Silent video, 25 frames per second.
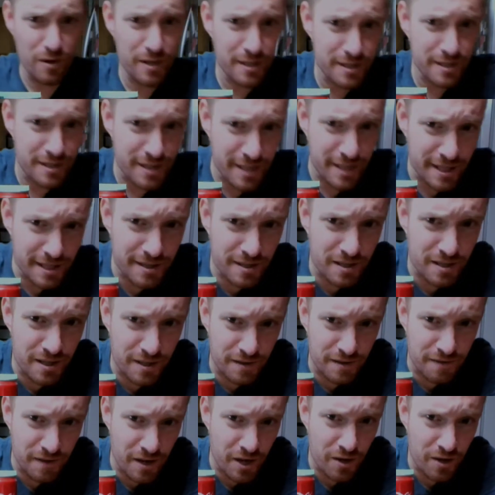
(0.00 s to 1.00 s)
is this?
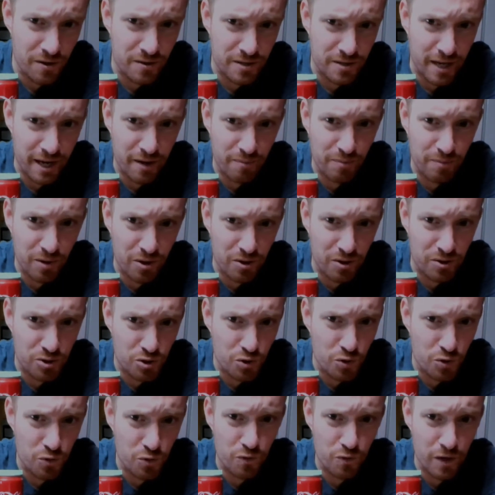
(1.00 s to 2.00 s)
This videos, I uploaded
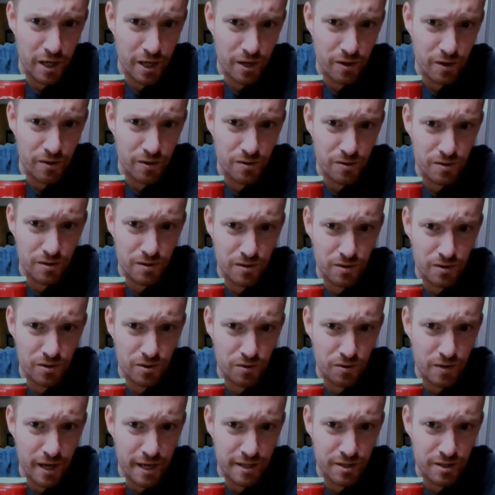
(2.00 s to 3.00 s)
2 videos 2
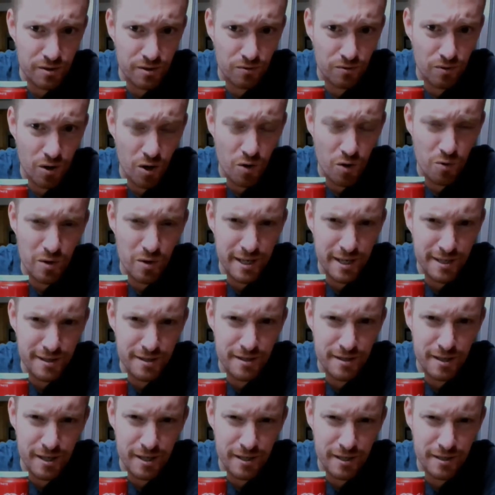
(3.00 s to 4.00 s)
days in a row. What is
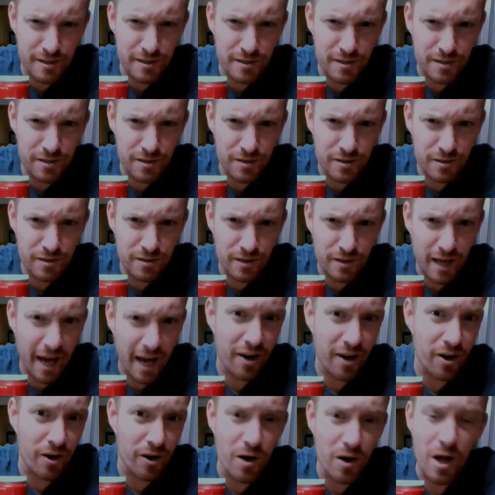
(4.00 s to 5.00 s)
this? I
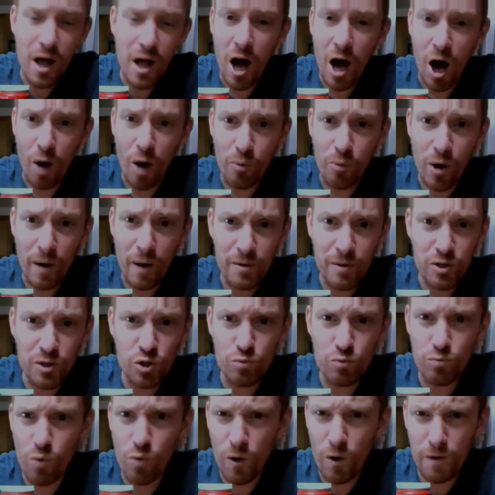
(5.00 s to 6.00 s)
don't know. I'll probably
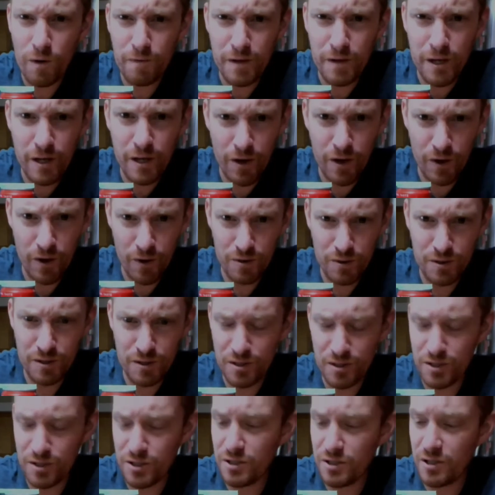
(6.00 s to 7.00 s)
do more videos.
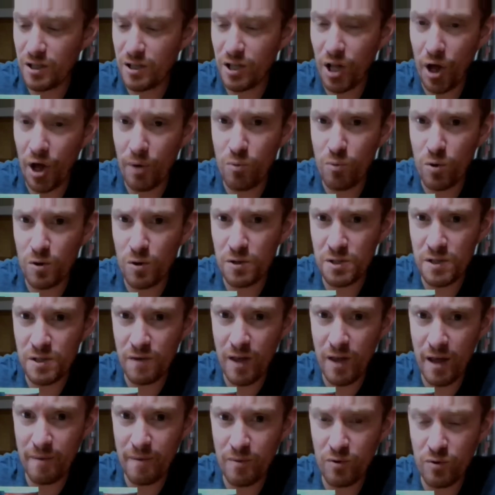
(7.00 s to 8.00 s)
There's a lot more stuff
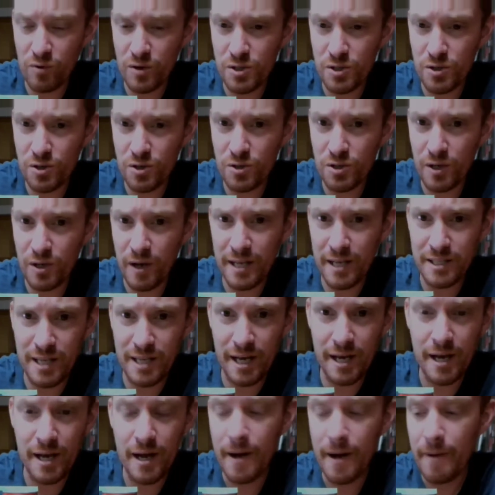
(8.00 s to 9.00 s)
that I've been researching
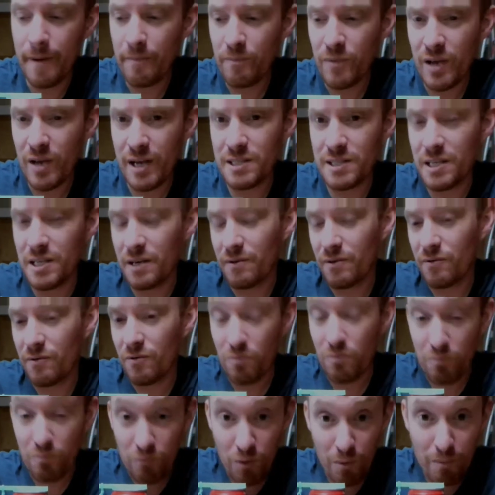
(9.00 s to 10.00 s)
because
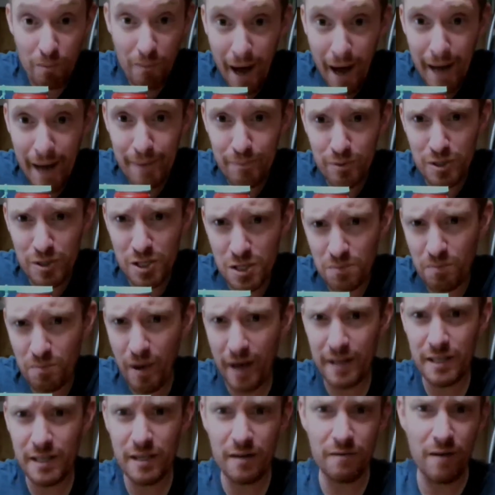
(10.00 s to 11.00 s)
from my
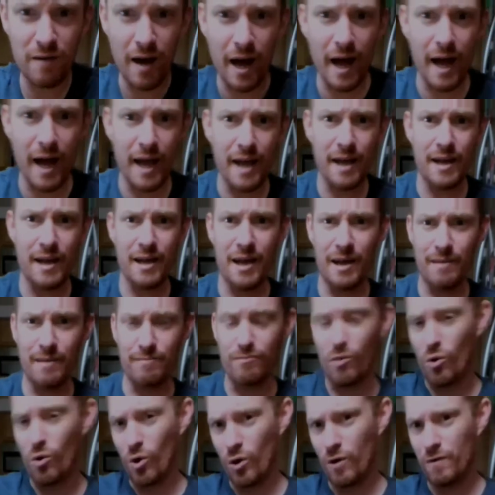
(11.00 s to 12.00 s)
perspective, I am
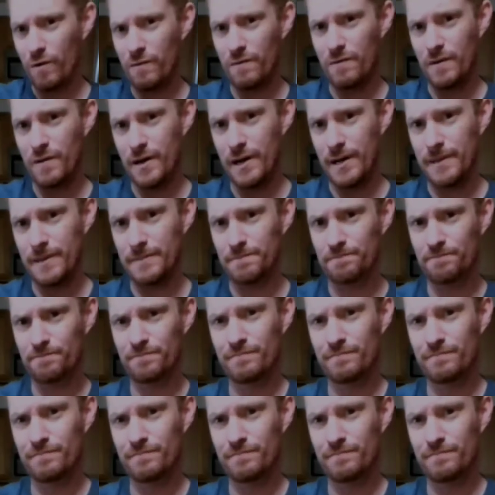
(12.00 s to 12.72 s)
more of